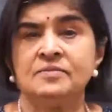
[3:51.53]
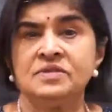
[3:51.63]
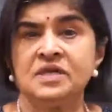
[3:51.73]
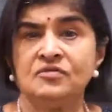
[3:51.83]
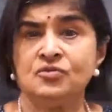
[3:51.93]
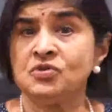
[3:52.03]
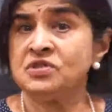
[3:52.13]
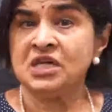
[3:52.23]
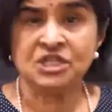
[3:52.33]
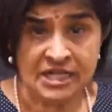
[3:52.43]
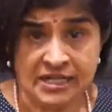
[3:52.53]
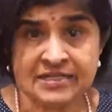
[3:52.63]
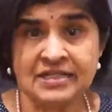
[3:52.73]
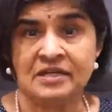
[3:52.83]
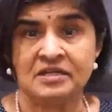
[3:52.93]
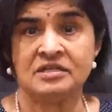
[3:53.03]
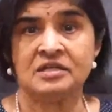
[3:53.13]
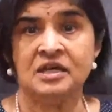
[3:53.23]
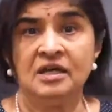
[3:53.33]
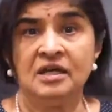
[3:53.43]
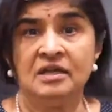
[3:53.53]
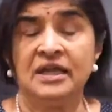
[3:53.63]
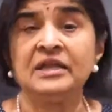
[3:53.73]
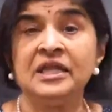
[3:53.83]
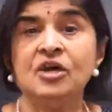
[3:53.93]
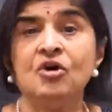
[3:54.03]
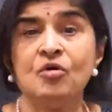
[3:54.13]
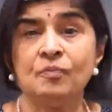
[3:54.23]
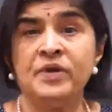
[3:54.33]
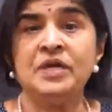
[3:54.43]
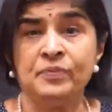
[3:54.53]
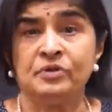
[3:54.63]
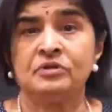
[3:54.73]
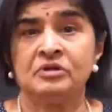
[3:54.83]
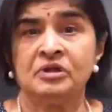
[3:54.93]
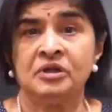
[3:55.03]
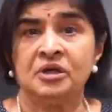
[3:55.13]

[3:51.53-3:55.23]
themselves to such an extent that they got people